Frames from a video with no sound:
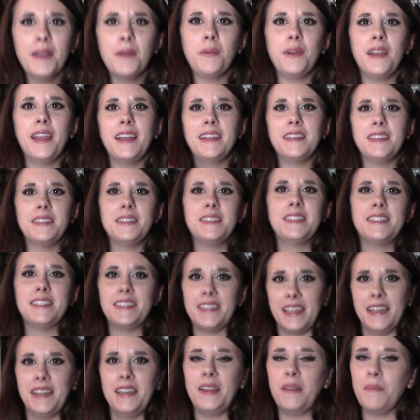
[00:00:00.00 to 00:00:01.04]
We had to
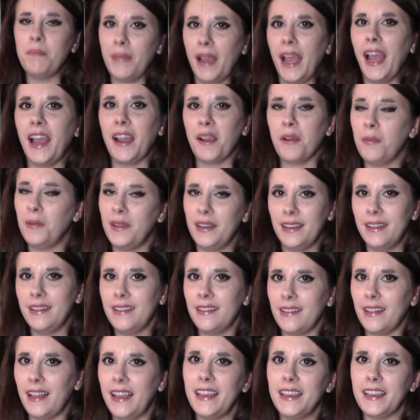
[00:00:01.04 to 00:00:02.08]
send it back. We
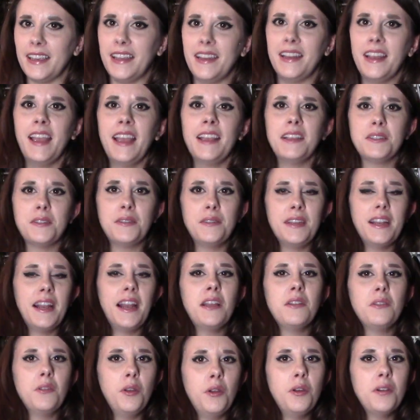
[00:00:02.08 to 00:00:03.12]
didn't like it. So then
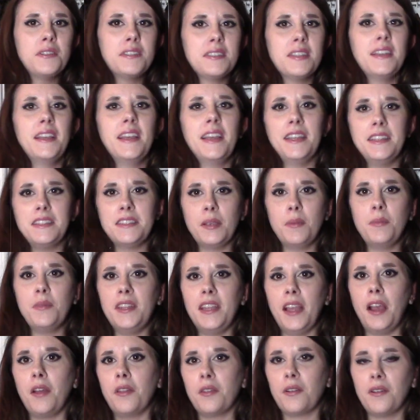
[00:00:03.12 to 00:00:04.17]
I looked at some of
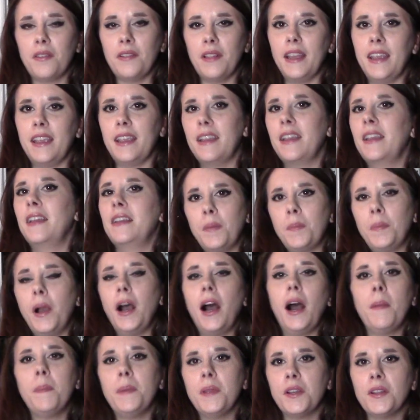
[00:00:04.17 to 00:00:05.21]
the other like
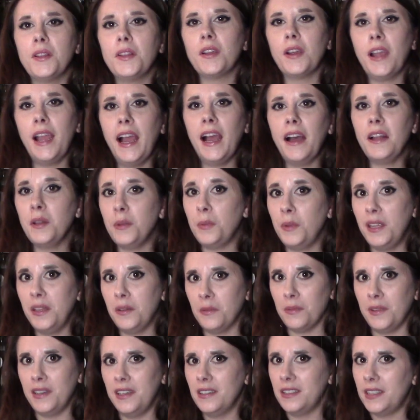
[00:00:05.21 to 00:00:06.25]
popular
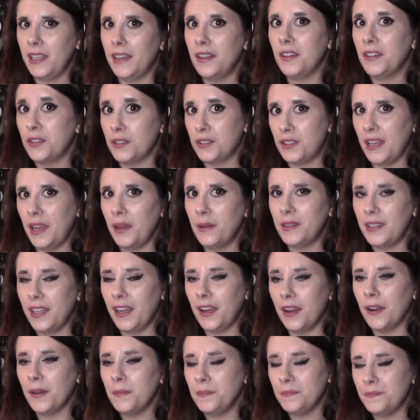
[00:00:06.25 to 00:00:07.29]
Halloween retailers out
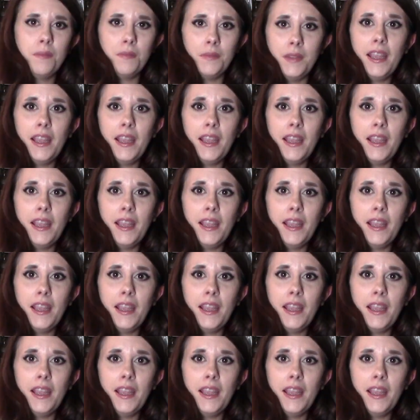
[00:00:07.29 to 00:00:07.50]
there.